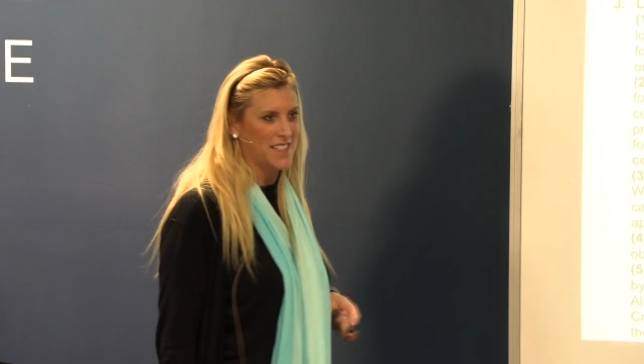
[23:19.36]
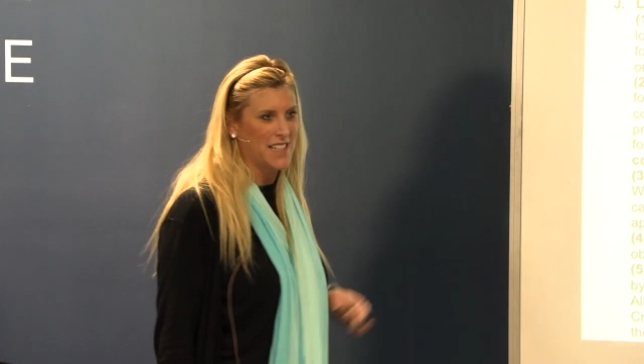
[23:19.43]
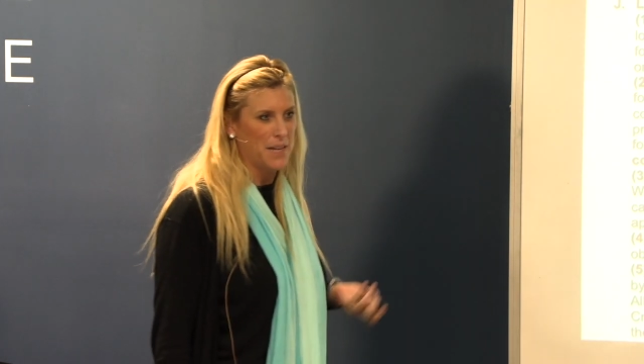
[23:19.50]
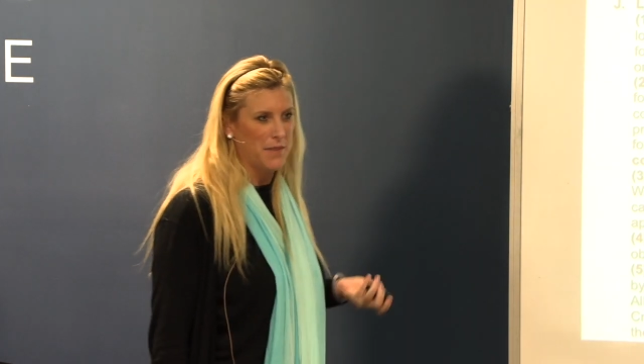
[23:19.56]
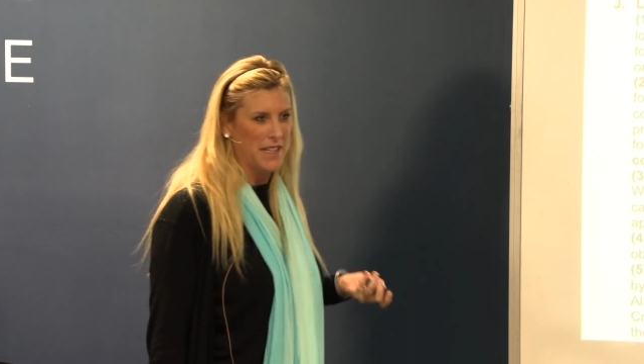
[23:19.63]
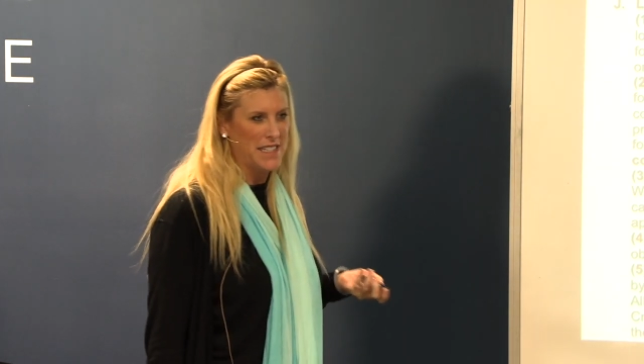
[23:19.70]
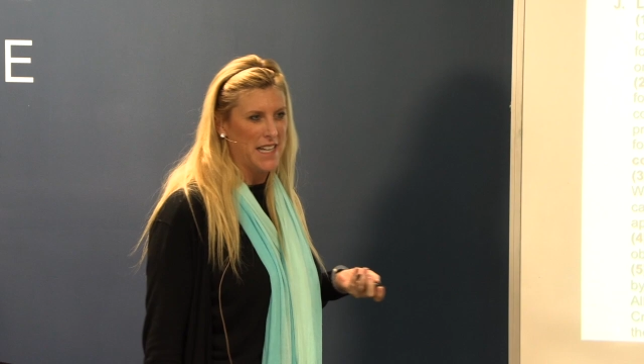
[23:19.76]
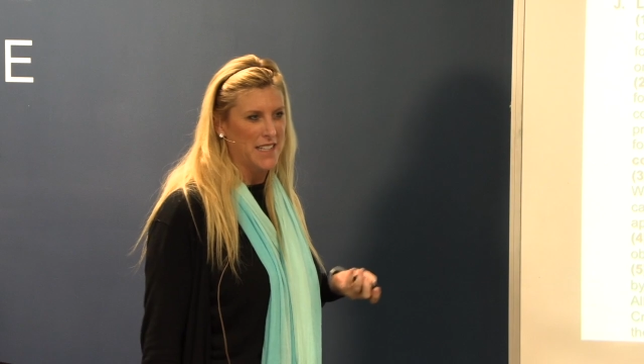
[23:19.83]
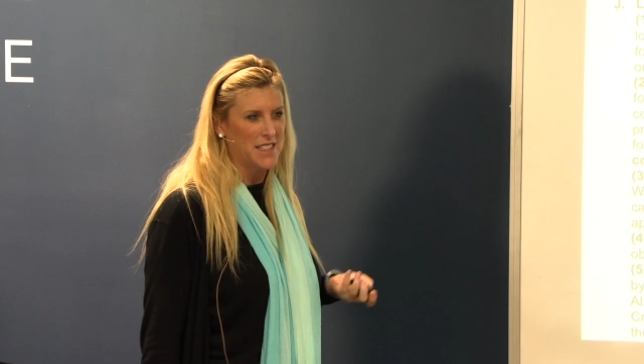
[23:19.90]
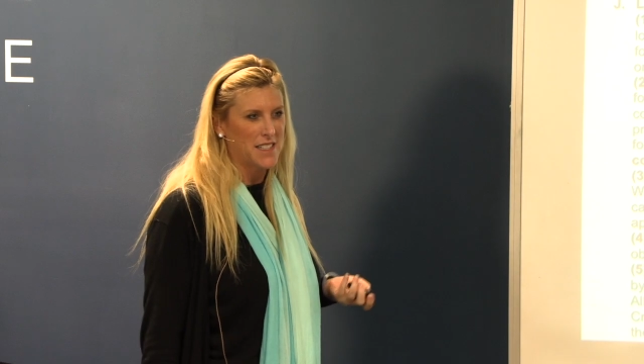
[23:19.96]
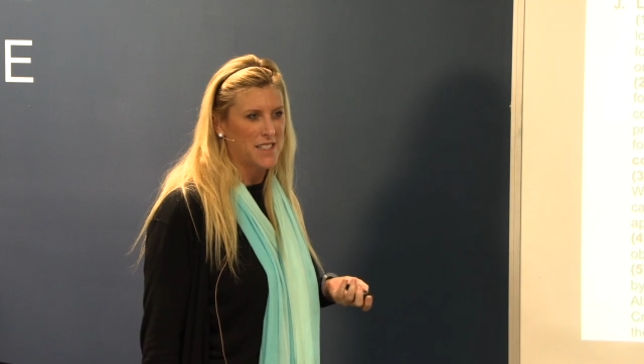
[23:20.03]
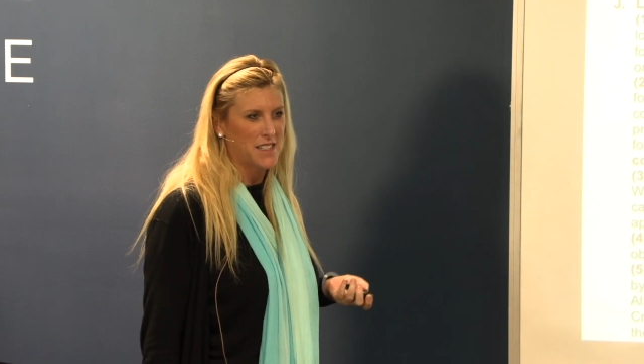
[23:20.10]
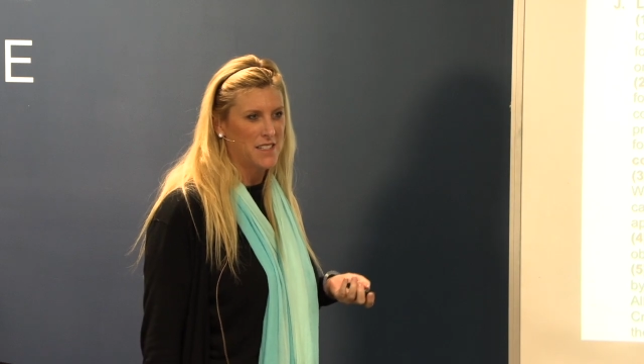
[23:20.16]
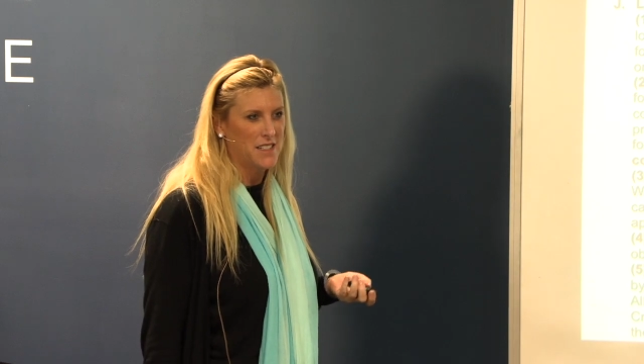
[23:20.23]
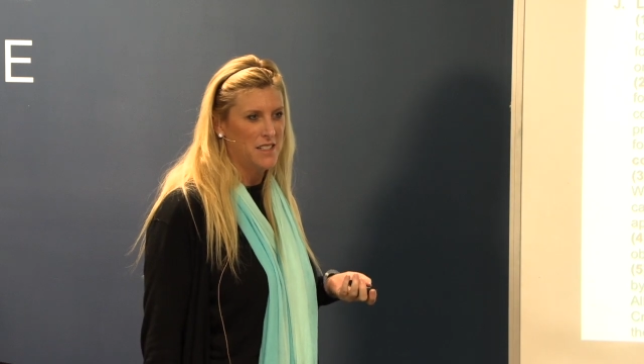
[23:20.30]
Does that make
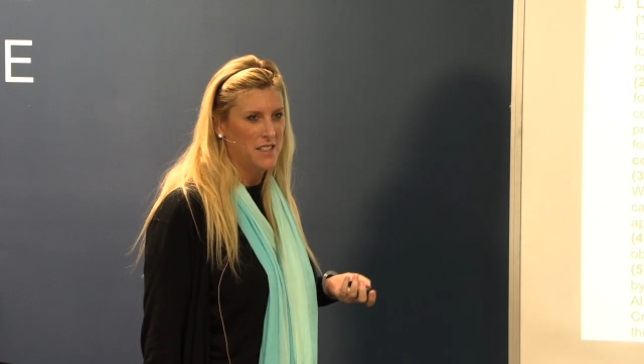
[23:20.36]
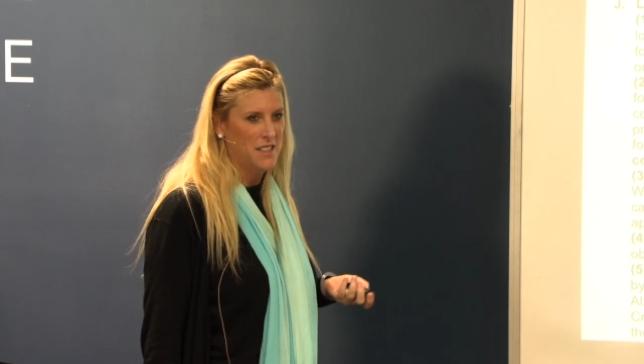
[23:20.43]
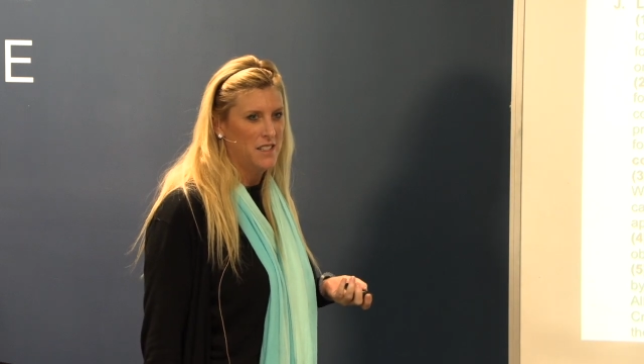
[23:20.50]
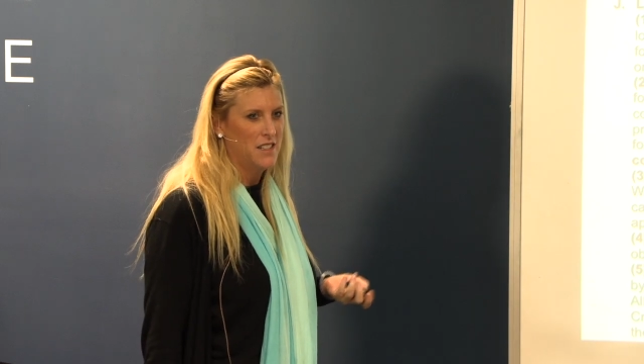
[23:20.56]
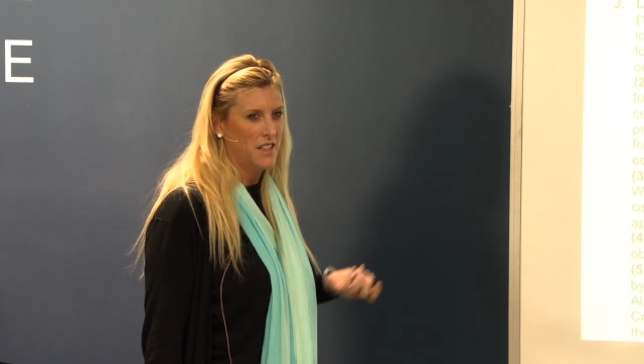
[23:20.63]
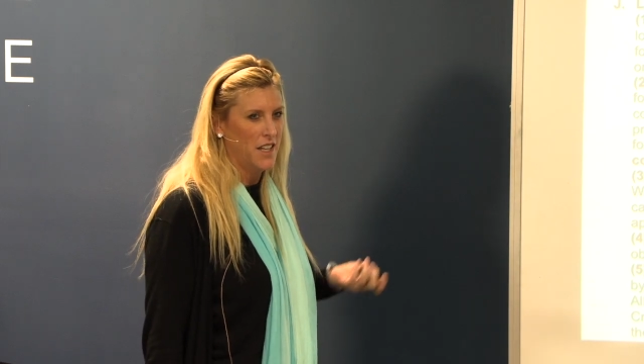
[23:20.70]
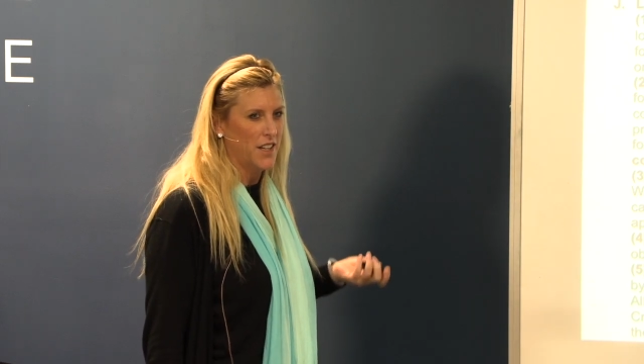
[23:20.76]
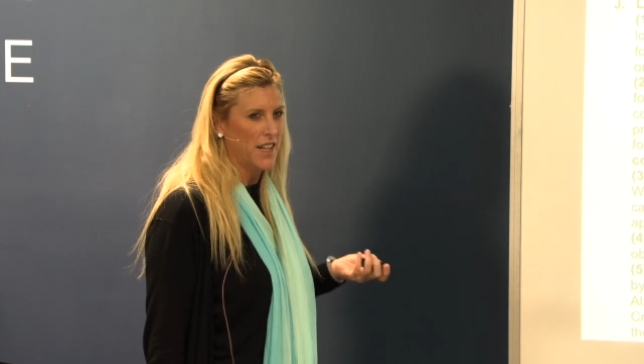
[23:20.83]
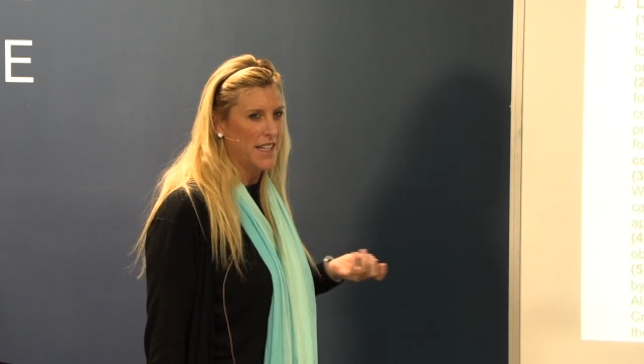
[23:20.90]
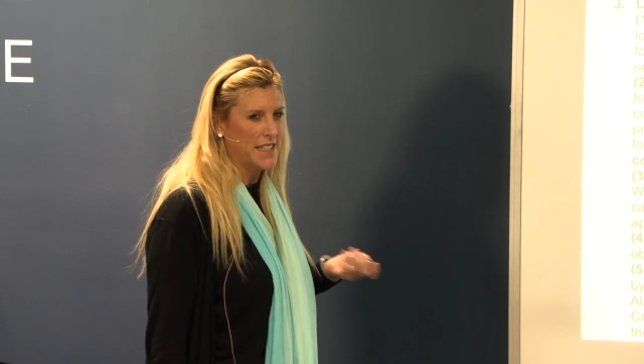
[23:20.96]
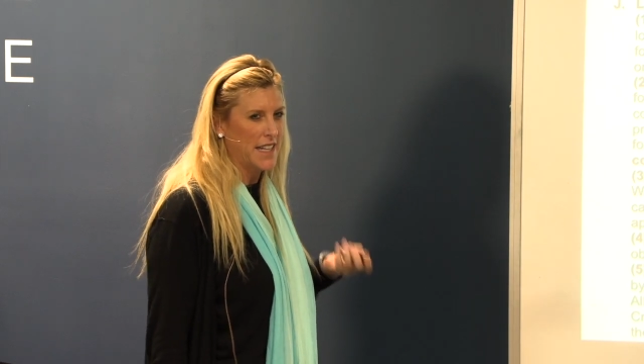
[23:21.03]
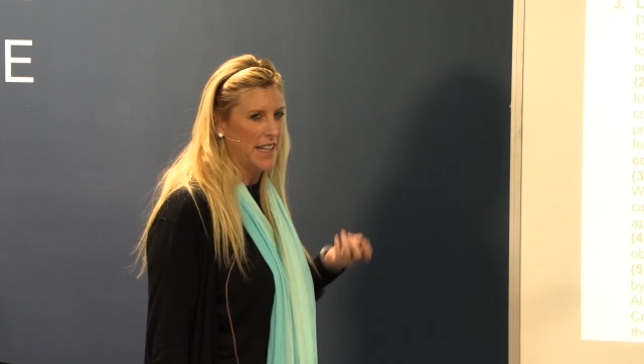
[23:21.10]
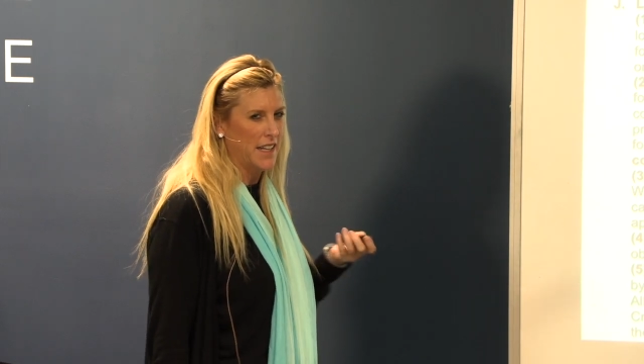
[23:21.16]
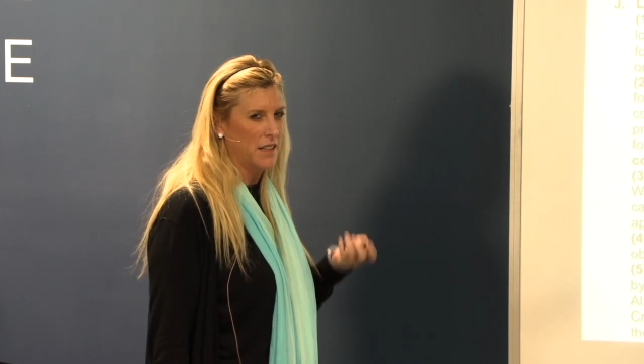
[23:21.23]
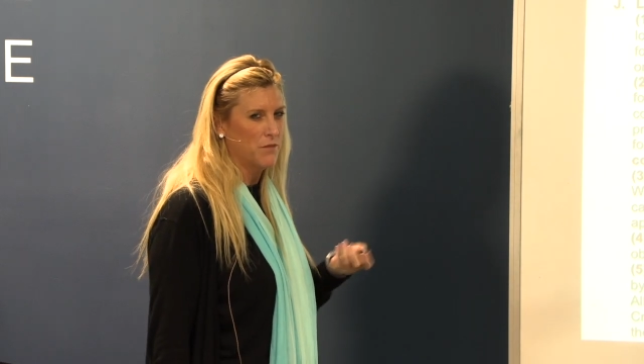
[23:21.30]
sense? Mm-hmm. Are you guys
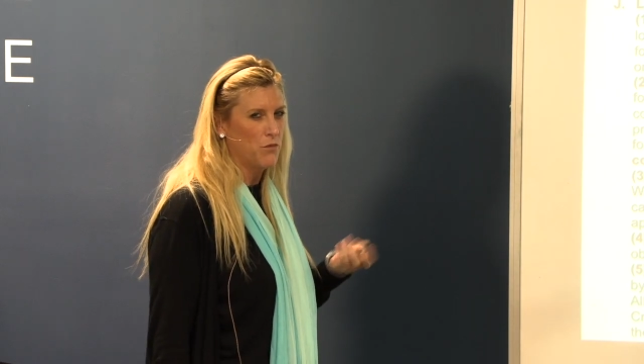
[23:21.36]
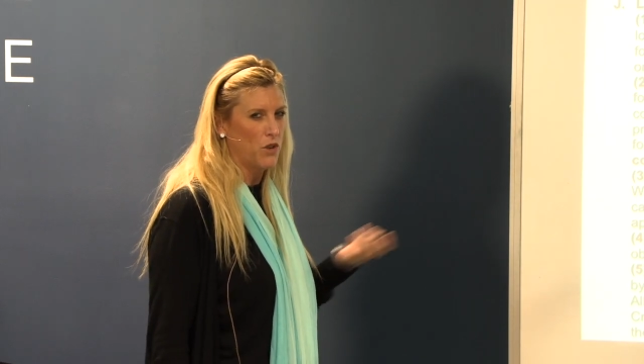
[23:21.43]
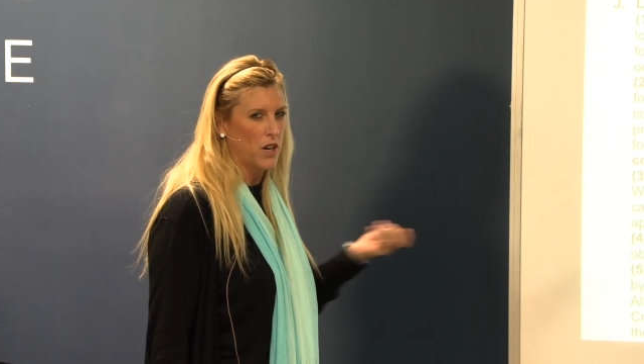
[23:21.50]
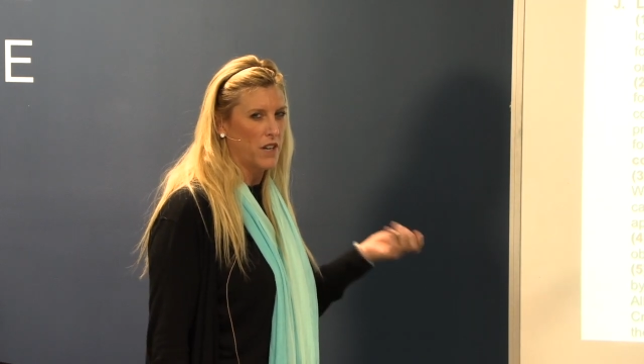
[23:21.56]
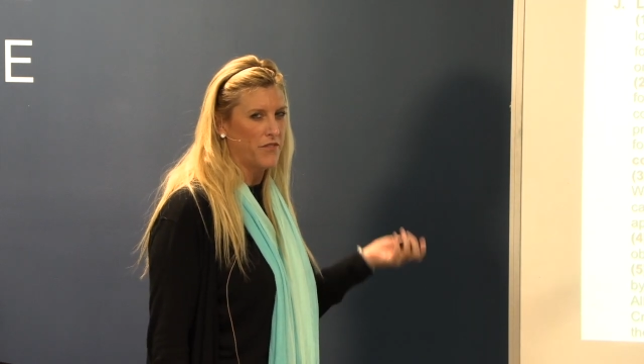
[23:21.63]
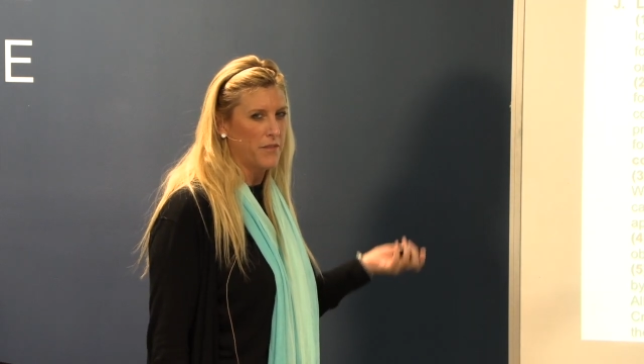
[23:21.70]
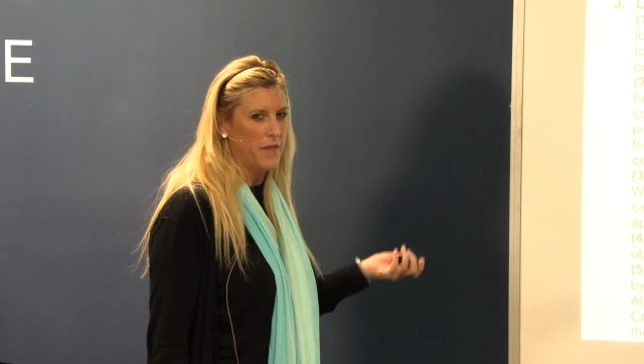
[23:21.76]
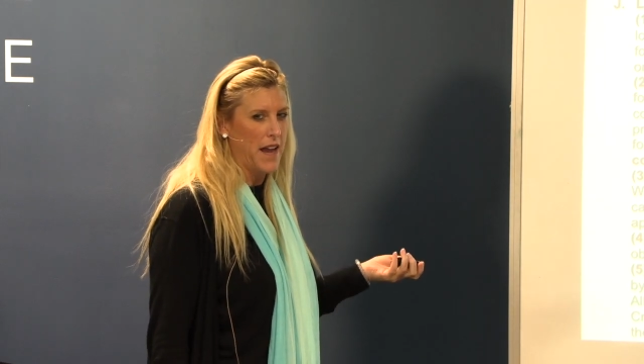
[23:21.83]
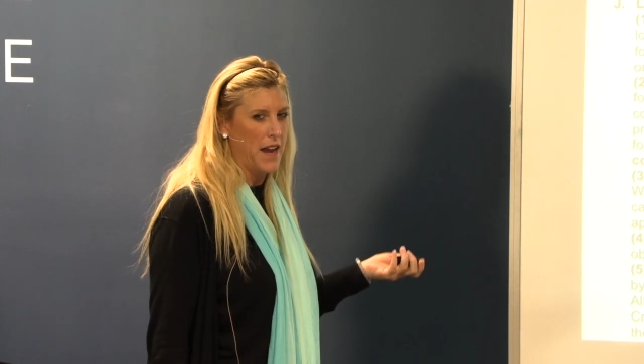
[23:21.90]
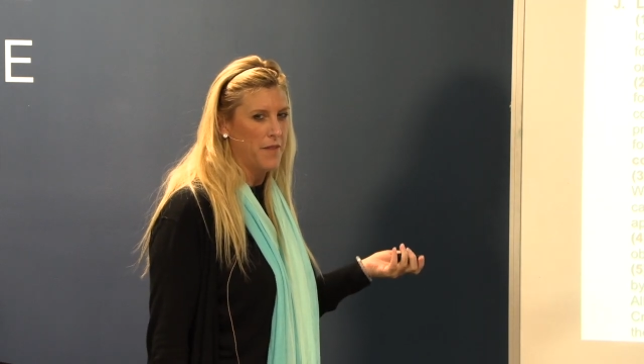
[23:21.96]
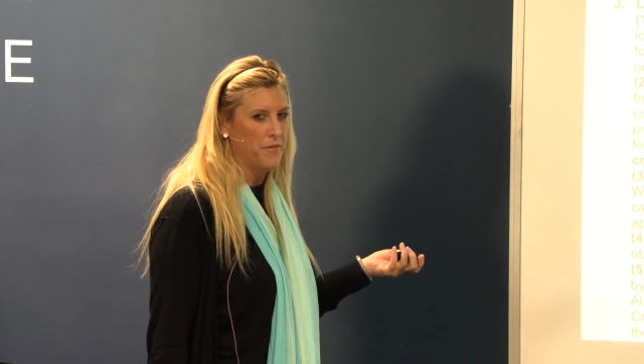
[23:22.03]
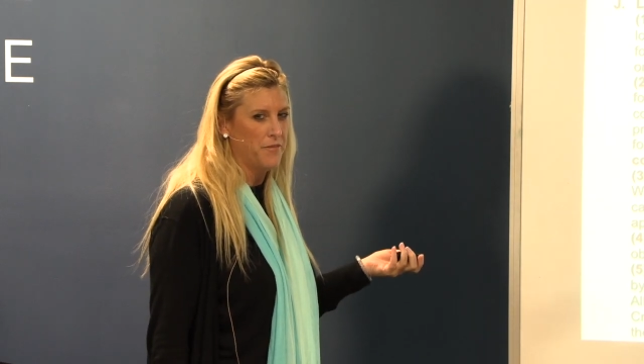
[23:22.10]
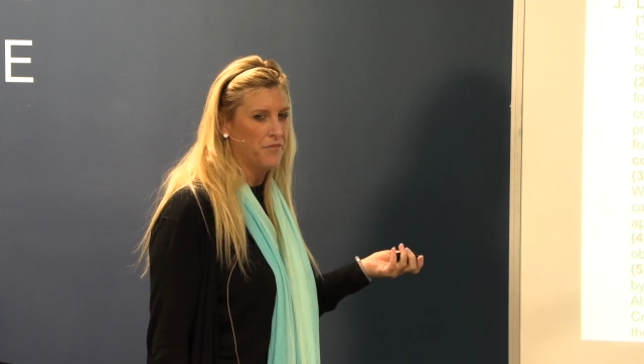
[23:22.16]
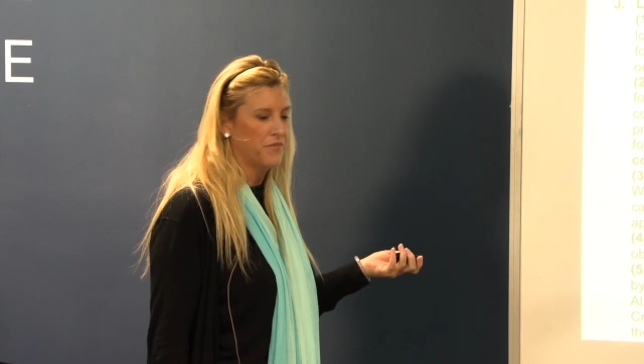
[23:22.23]
getting more from that?